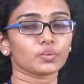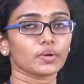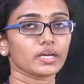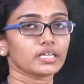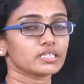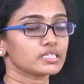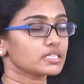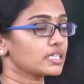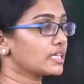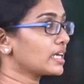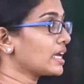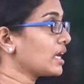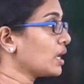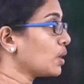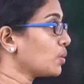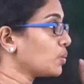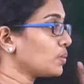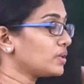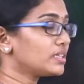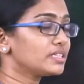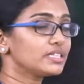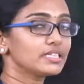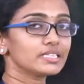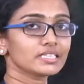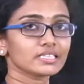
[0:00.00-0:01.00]
question.
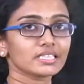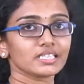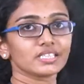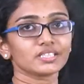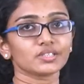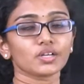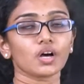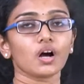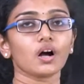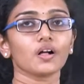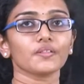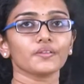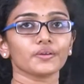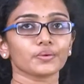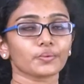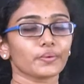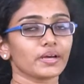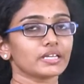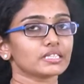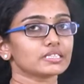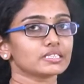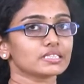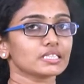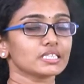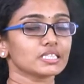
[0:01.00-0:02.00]
We'll discuss all the
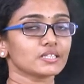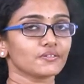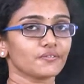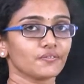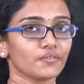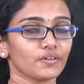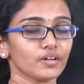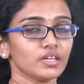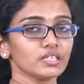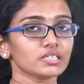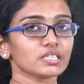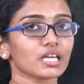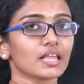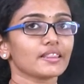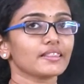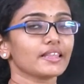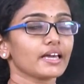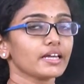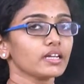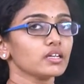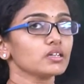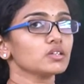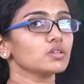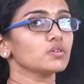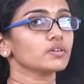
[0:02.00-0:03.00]
questions first,
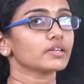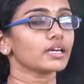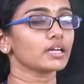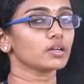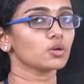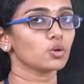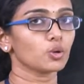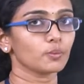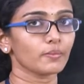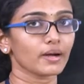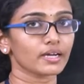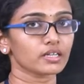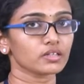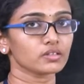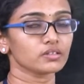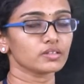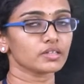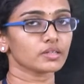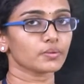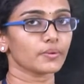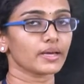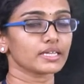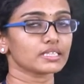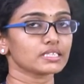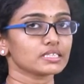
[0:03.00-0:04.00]
then you can go back to the
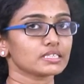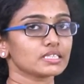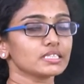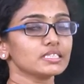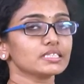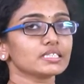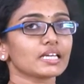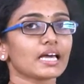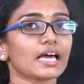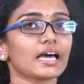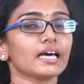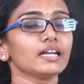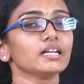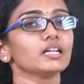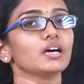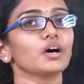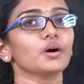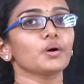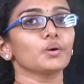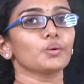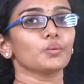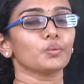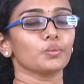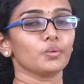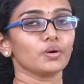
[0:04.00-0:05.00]
questions and
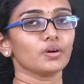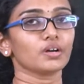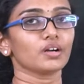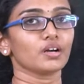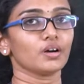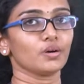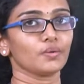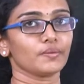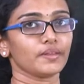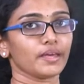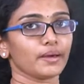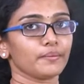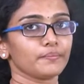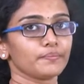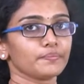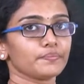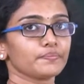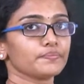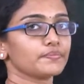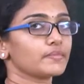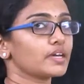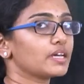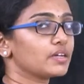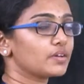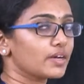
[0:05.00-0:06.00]
work out them
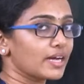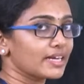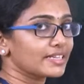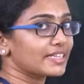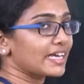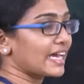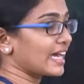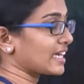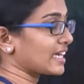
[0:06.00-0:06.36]
and write the